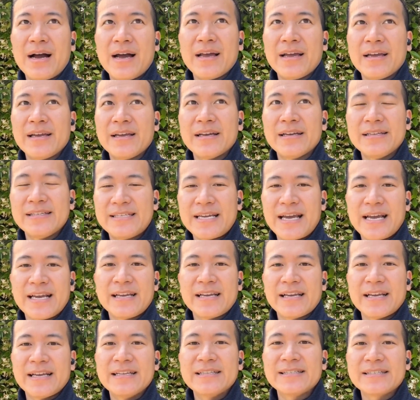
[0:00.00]
my
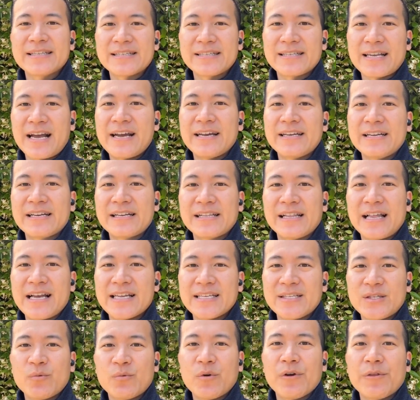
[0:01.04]
Tech and Society
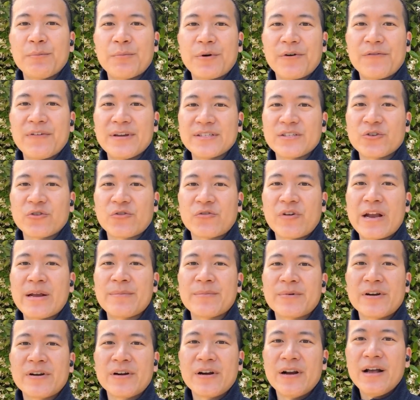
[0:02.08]
class with Professor
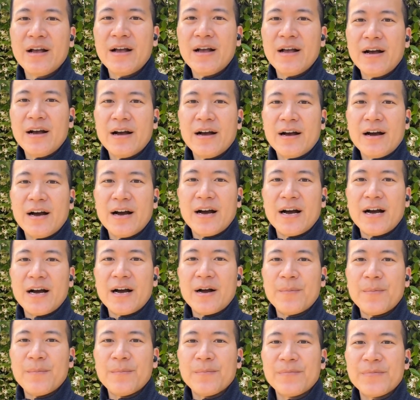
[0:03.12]
Kramer.
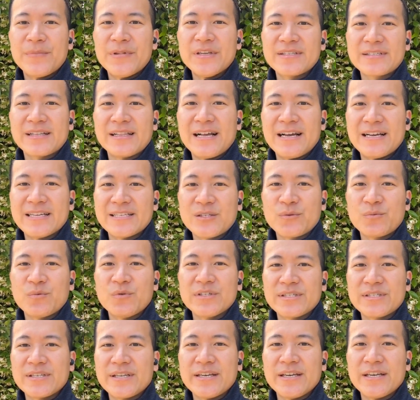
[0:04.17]
This
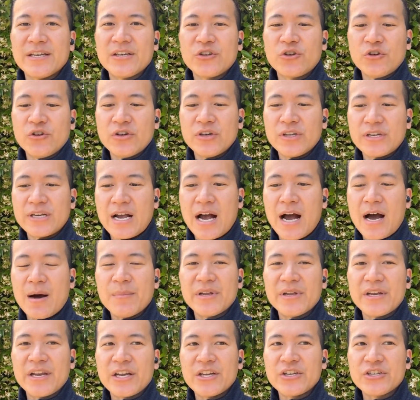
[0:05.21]
class was a good
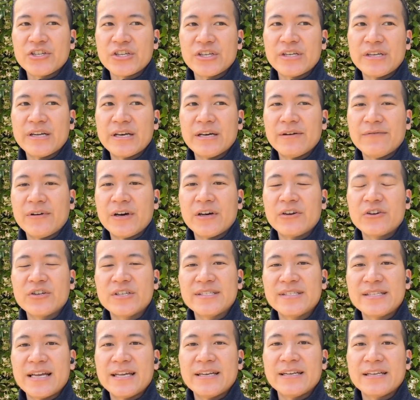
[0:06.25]
combination of
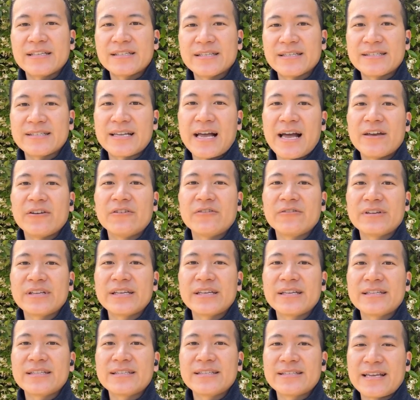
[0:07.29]
understanding
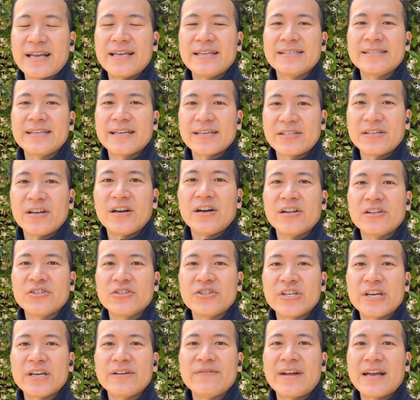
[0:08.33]
societal needs and
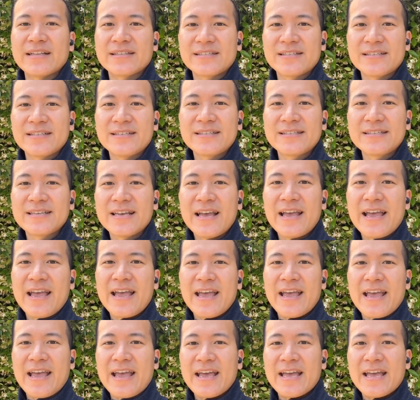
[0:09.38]
technology advances,